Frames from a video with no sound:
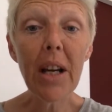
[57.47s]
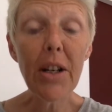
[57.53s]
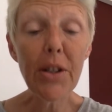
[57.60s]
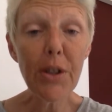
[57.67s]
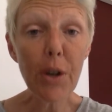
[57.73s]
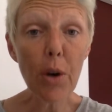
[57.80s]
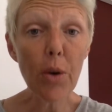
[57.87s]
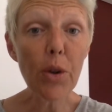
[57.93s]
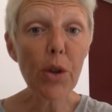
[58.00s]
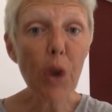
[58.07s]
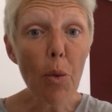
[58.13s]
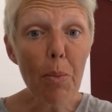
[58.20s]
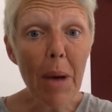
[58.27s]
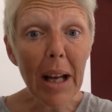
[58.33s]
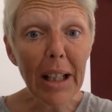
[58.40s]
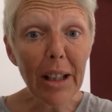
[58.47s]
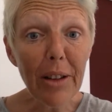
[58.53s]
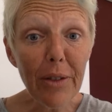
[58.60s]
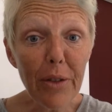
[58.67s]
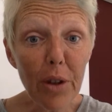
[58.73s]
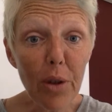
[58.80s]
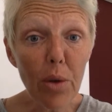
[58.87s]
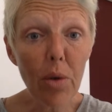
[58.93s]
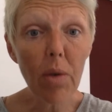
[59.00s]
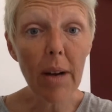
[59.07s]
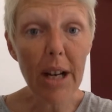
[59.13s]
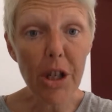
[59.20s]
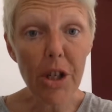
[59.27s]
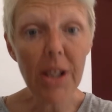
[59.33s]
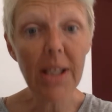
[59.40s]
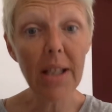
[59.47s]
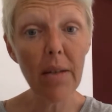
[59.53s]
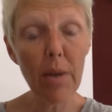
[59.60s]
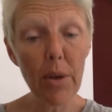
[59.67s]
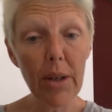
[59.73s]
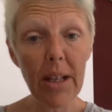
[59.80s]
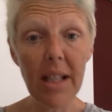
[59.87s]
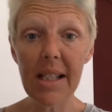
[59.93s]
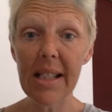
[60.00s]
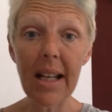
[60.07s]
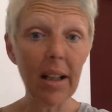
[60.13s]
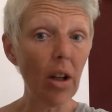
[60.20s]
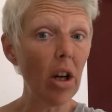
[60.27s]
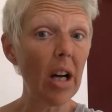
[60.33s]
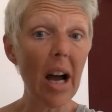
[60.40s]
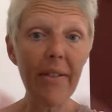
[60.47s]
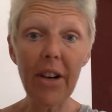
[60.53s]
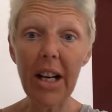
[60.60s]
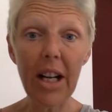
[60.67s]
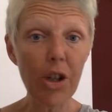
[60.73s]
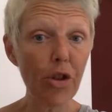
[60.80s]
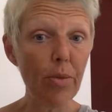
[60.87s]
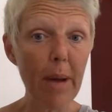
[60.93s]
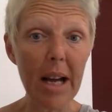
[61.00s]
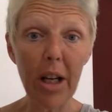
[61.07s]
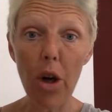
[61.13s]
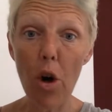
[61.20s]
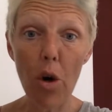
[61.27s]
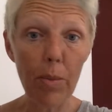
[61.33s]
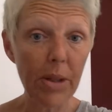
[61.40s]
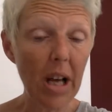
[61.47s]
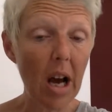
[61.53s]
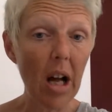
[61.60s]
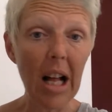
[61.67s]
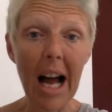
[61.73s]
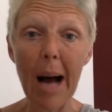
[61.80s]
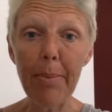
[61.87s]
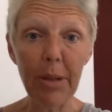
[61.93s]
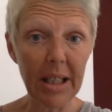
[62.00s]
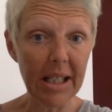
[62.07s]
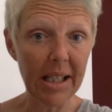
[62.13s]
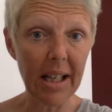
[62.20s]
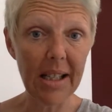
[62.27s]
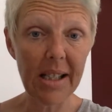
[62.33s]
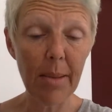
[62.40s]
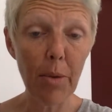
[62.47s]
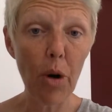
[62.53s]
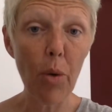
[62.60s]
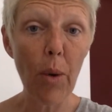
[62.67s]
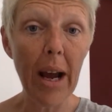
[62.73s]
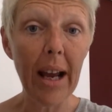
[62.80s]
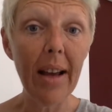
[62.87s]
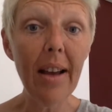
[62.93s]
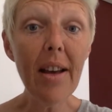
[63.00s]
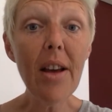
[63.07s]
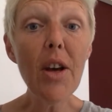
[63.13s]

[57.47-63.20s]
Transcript: So many of you graciously wrote in and said, look, I've got extra Maggie Holmes. I'll happily send some her way.